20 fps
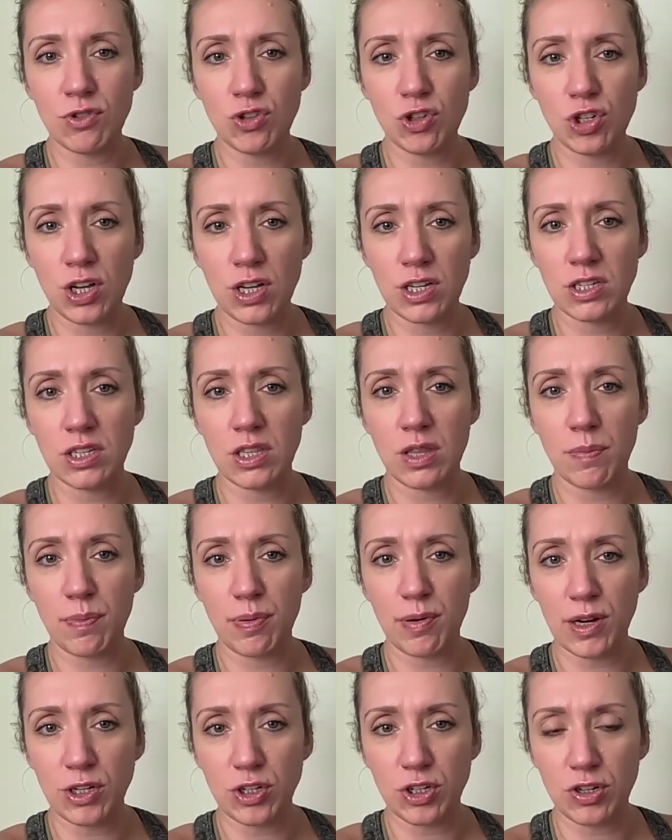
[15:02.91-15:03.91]
just the
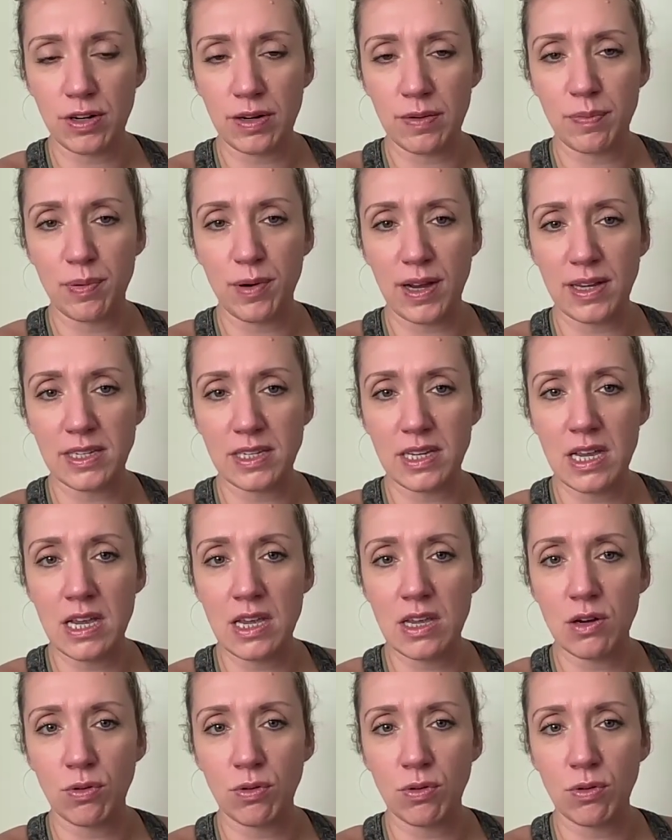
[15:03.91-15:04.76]
pressure and pressing.